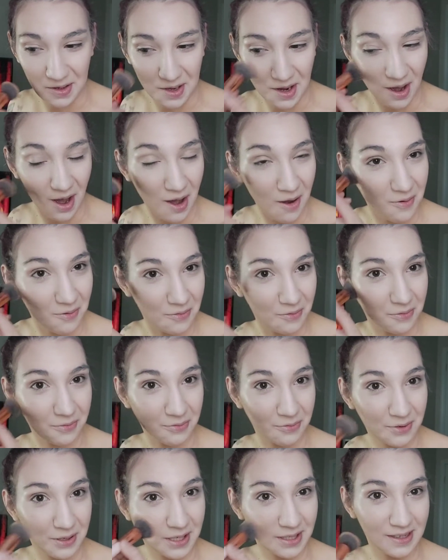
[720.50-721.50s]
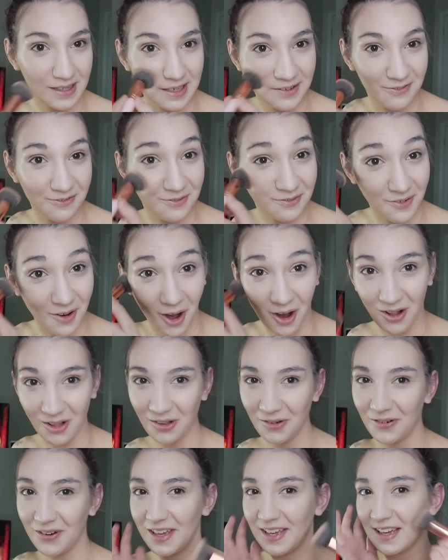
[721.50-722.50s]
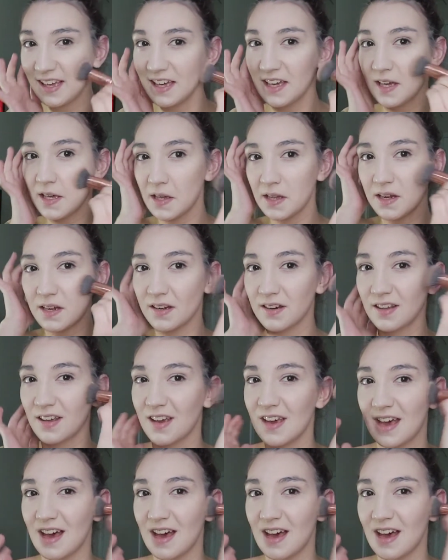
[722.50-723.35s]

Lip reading: not really following it.